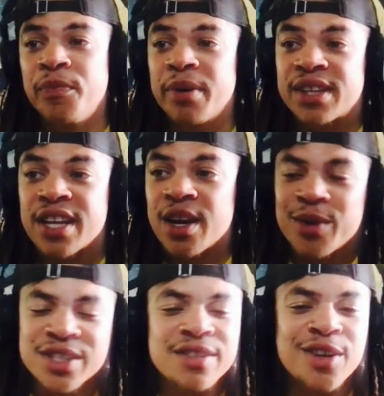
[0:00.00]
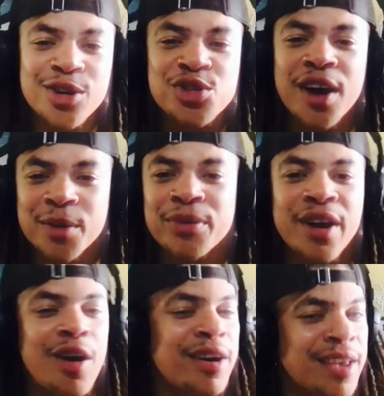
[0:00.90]
But Thea was, trying to play
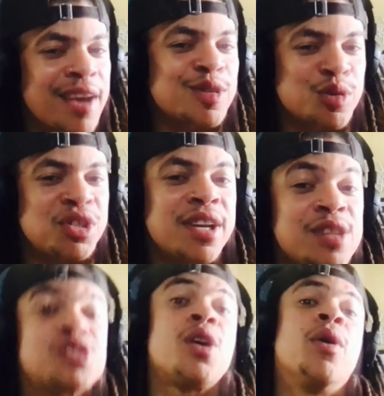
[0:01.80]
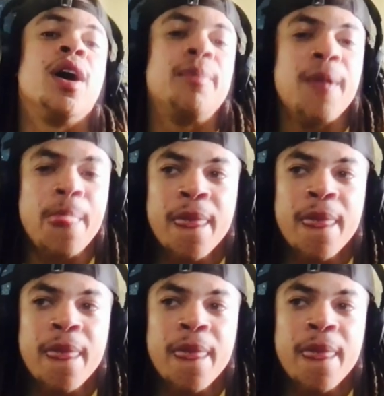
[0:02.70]
hard to get, so she didn't show up.